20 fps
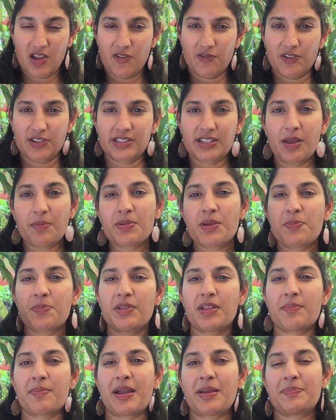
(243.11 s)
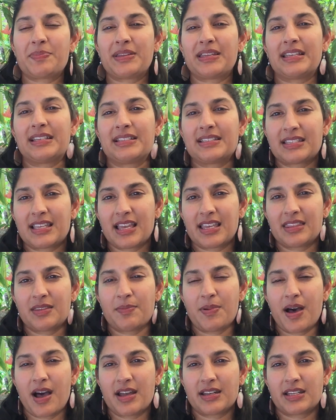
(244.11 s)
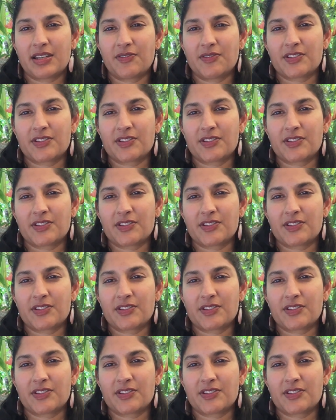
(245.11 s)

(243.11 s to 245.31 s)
For some people, it might be inside the body.